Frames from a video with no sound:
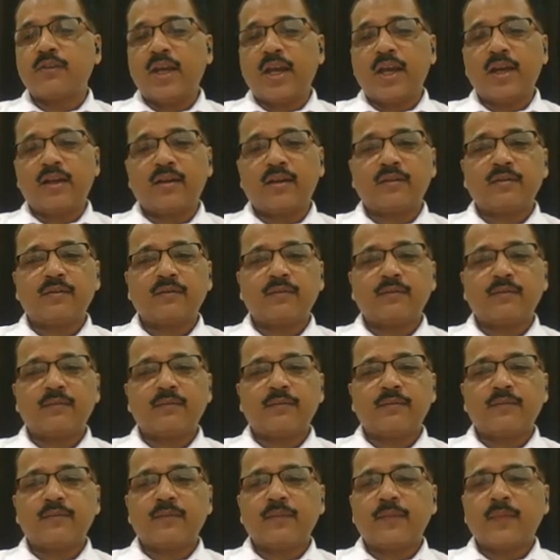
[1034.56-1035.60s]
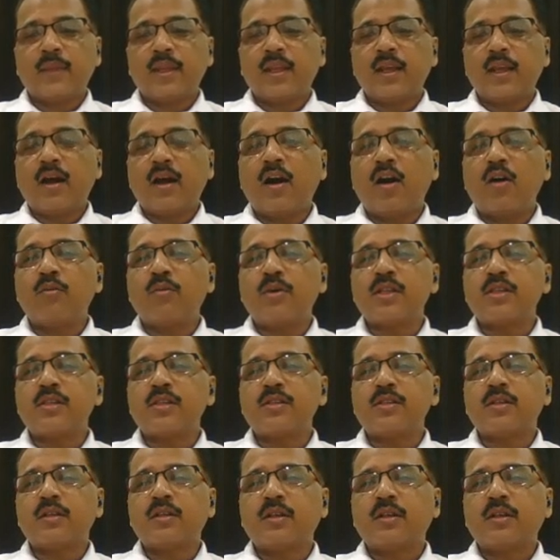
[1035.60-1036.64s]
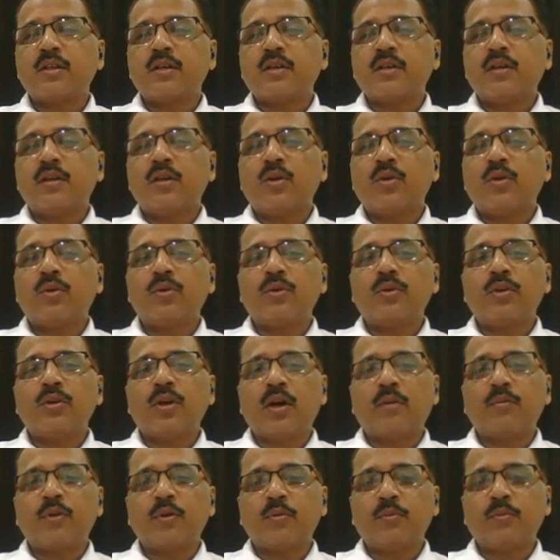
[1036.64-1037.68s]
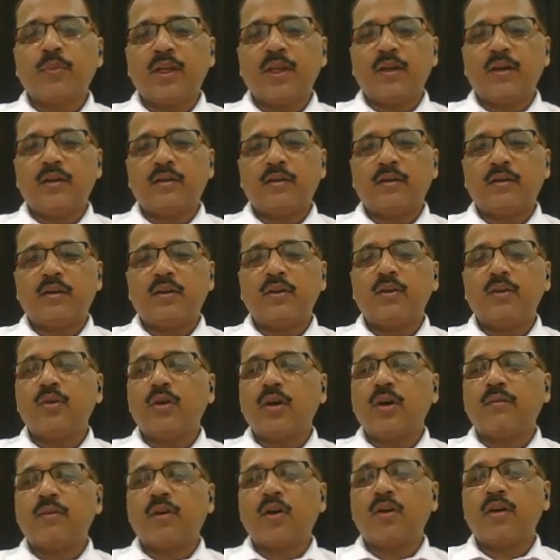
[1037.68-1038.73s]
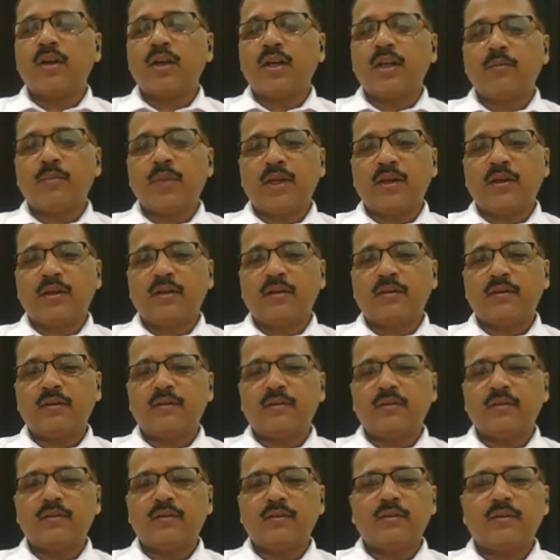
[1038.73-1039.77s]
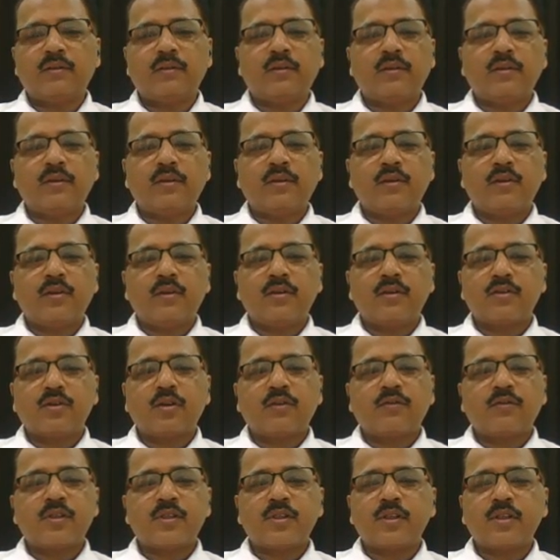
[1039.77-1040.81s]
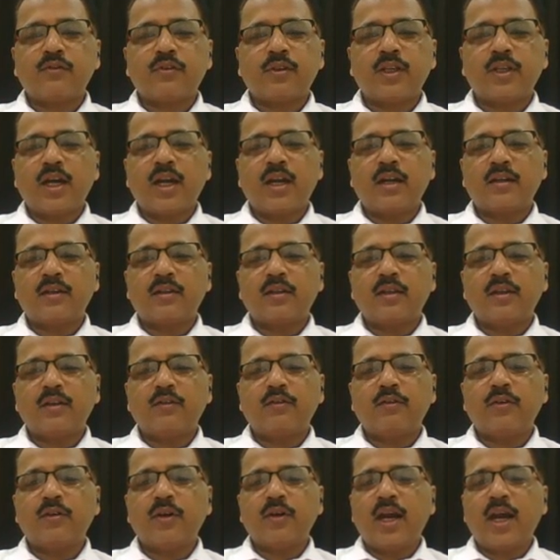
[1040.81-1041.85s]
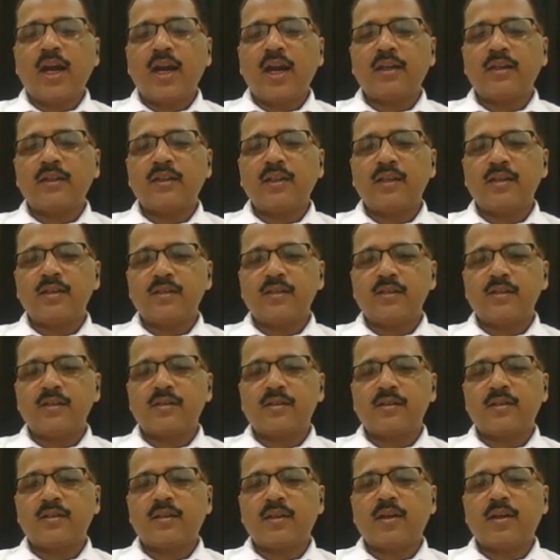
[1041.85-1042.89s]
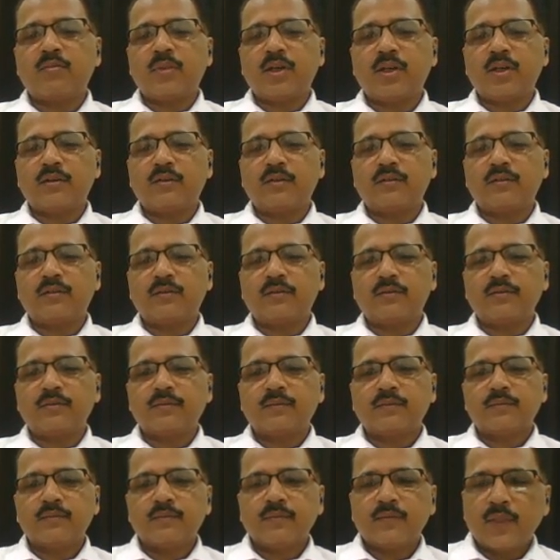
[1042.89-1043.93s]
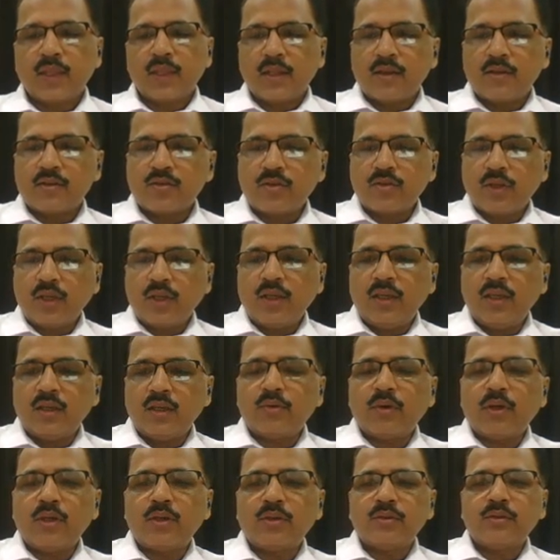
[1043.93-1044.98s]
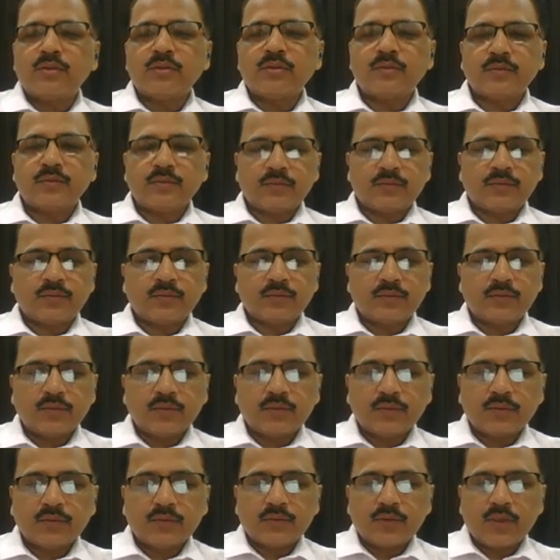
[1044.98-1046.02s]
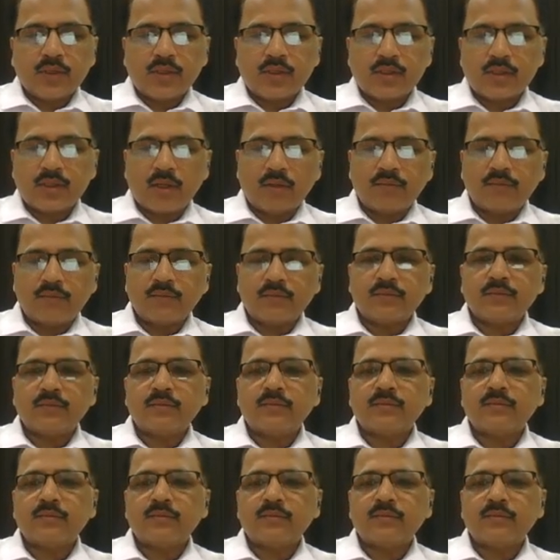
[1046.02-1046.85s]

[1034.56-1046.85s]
fact, how much loan you have to pay, you have already paid. So obviously for that, if you add this number, so equal to sum,